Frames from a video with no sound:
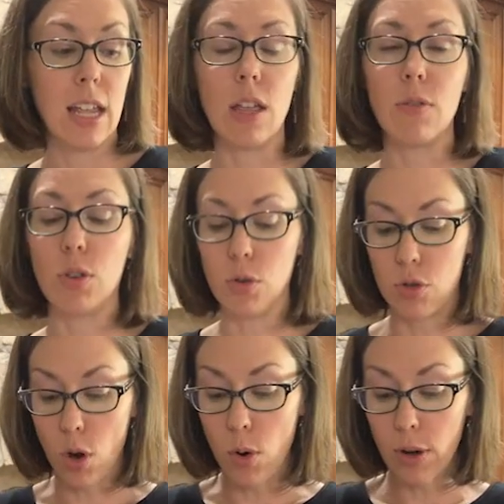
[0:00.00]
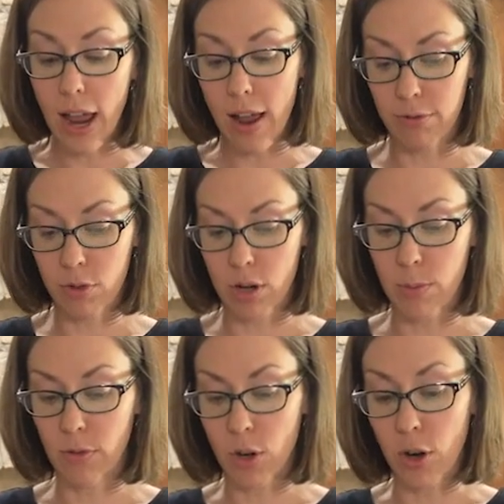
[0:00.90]
If you don't have cream
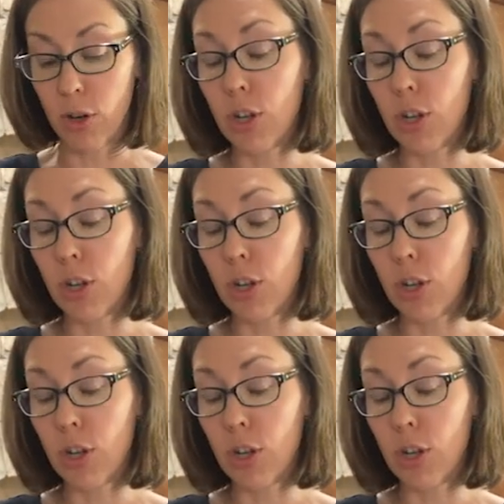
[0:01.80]
of tartar,